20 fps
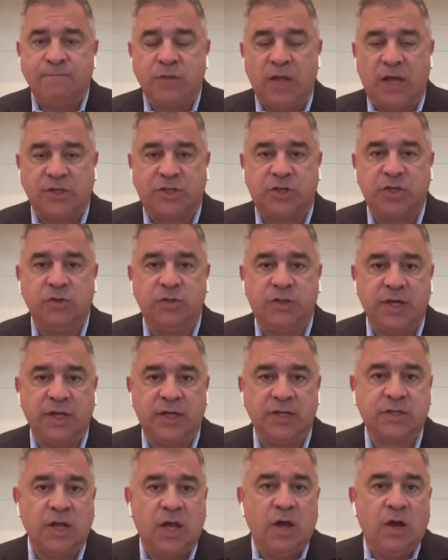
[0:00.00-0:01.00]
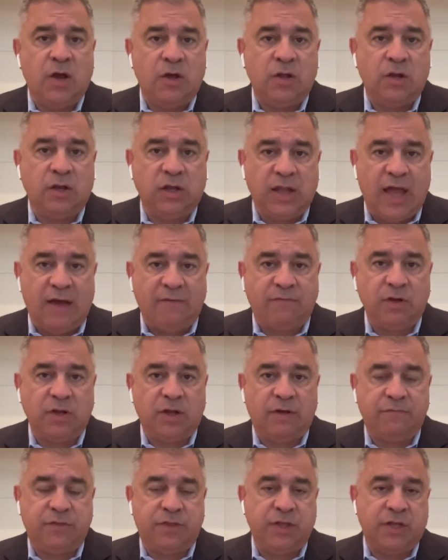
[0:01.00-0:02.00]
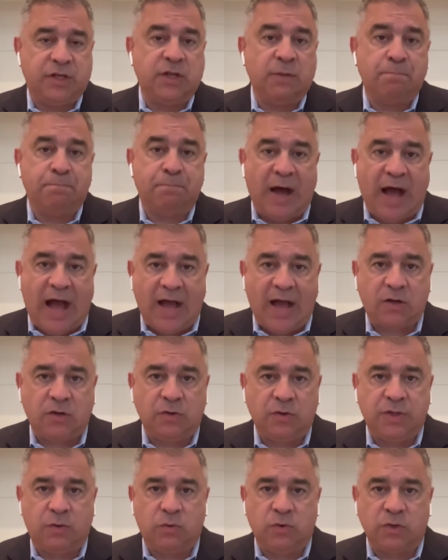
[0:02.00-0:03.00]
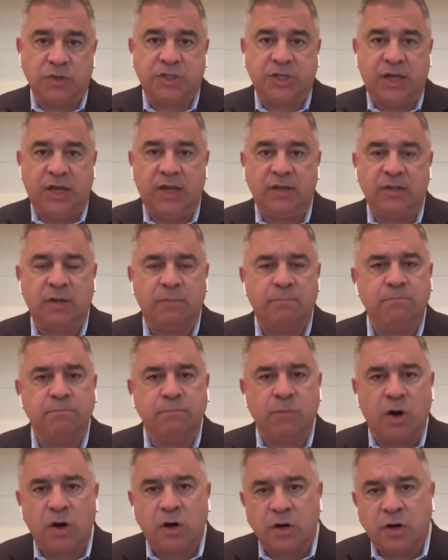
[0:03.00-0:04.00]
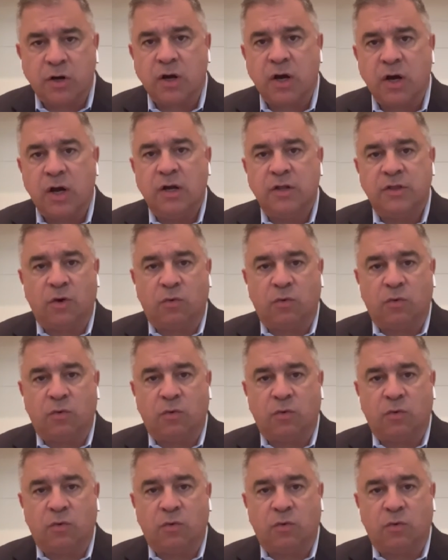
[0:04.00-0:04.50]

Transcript: as to this level of the debacle that we're seeing, the murder,